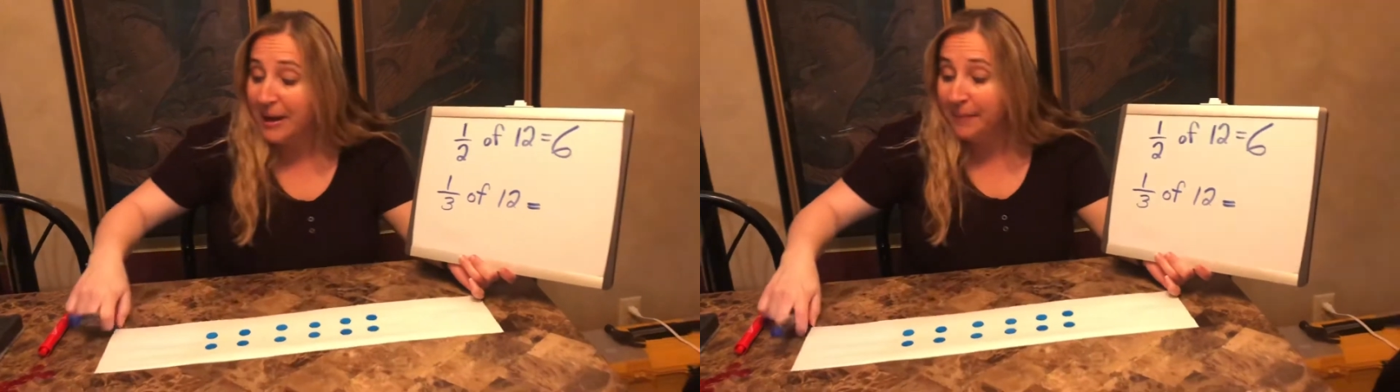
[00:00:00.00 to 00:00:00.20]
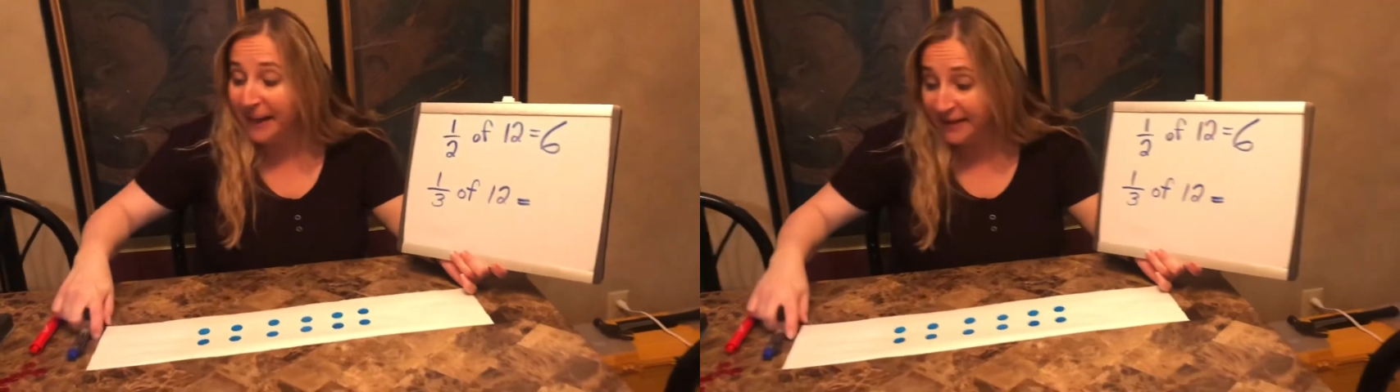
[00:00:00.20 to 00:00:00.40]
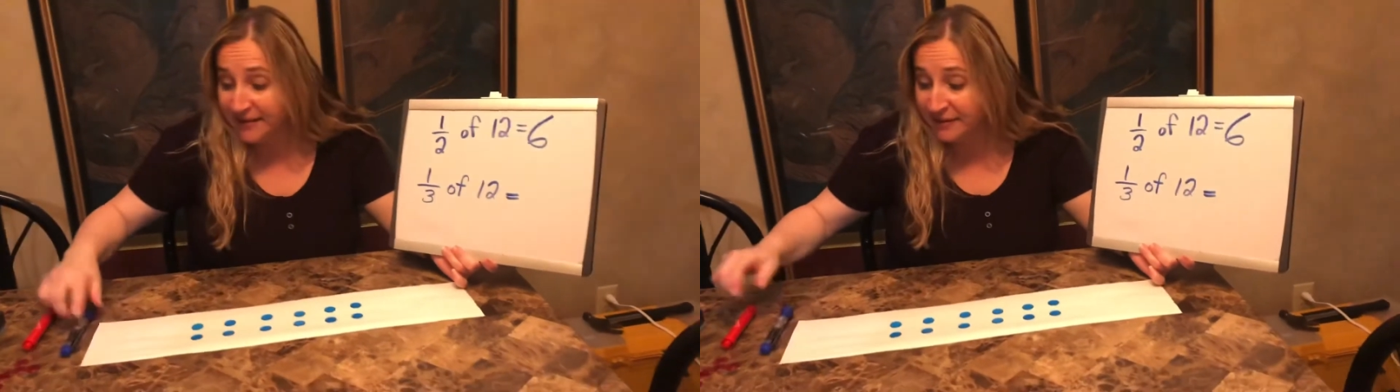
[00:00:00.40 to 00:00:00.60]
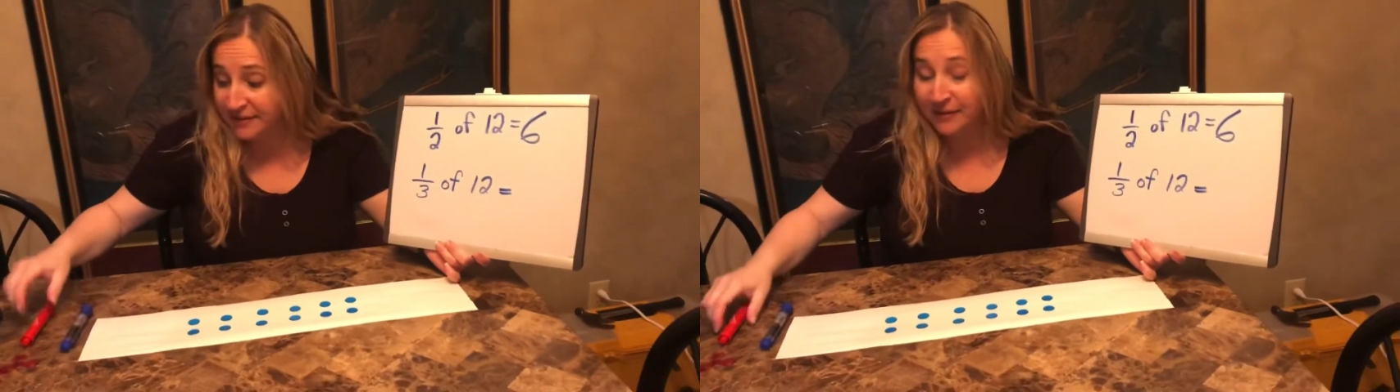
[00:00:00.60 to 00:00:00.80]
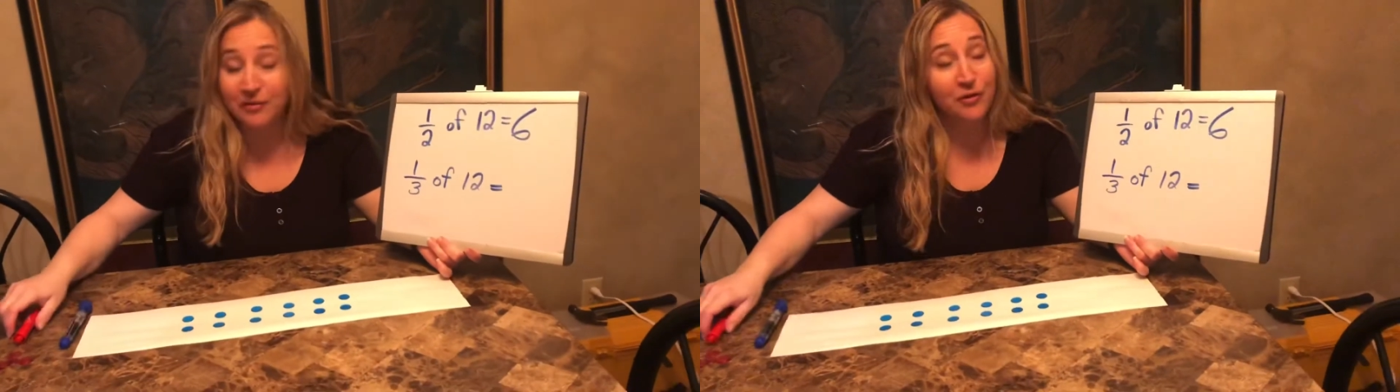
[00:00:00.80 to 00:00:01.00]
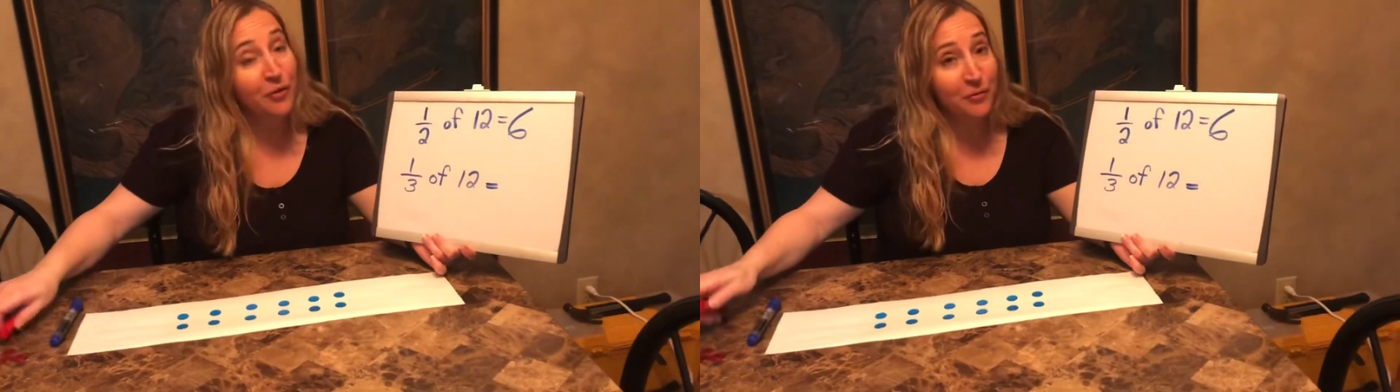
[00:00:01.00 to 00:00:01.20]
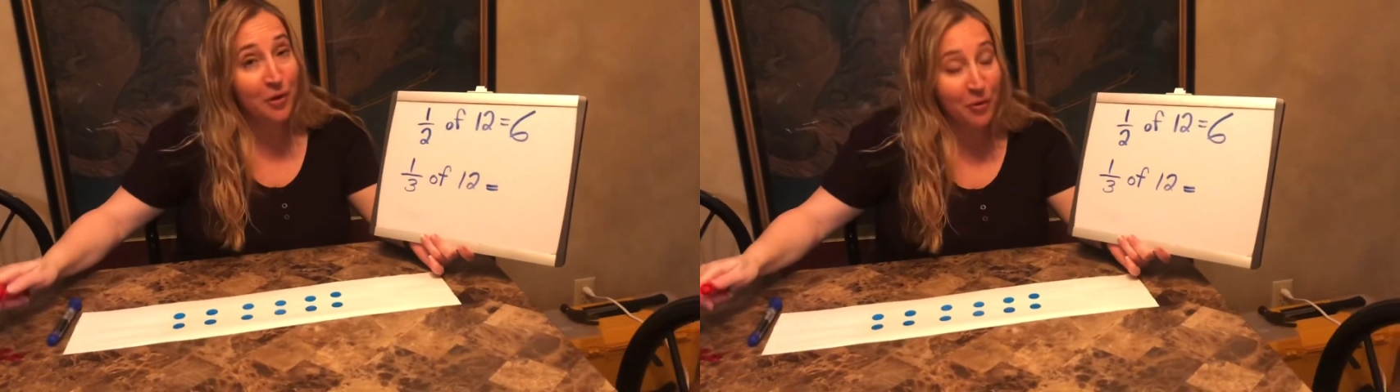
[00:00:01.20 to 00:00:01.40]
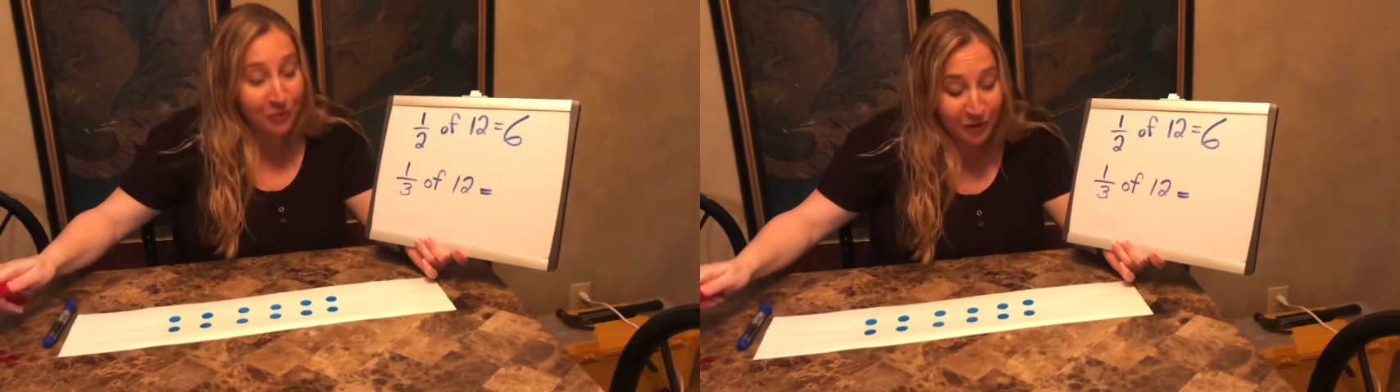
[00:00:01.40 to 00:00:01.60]
But if you don't
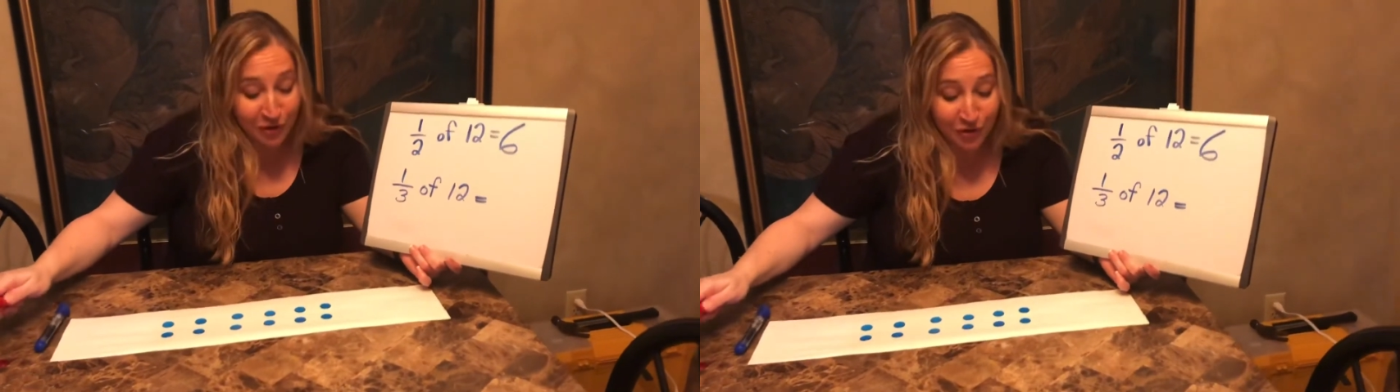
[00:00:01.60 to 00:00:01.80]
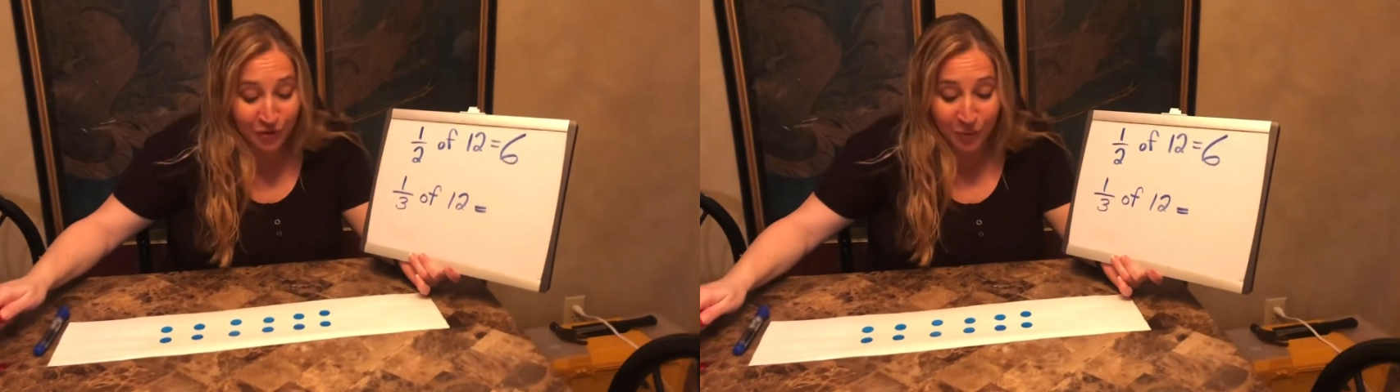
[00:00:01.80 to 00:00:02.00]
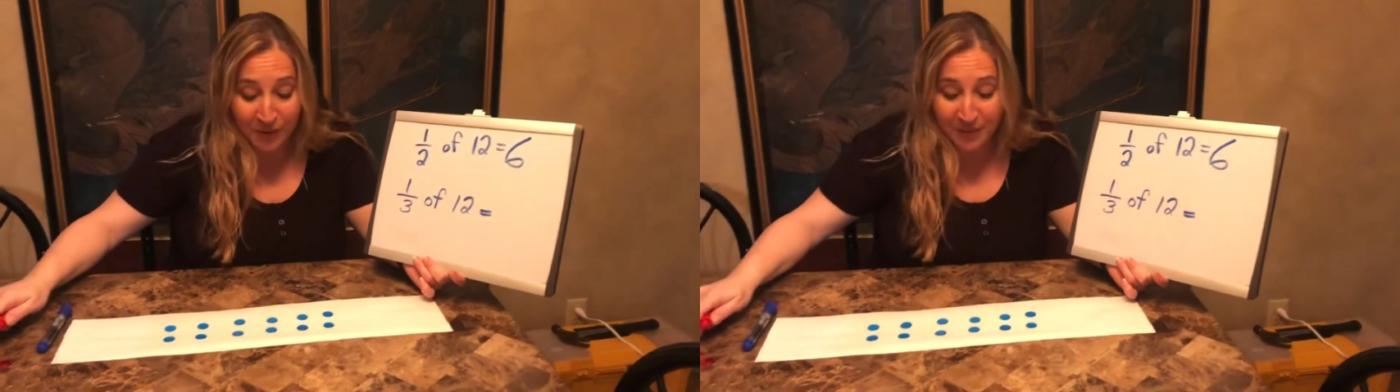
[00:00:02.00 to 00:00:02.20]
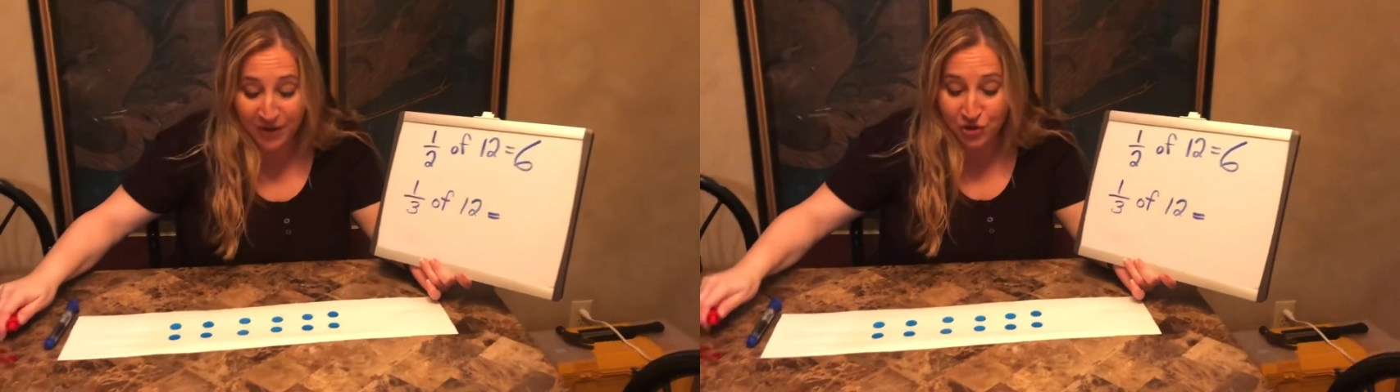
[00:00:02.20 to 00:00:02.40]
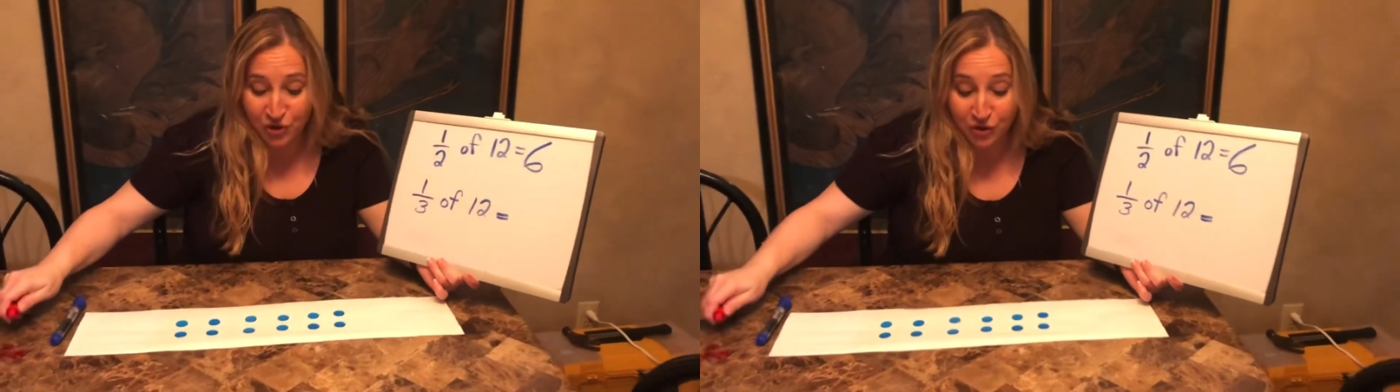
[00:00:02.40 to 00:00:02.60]
know, or you just want to make sure,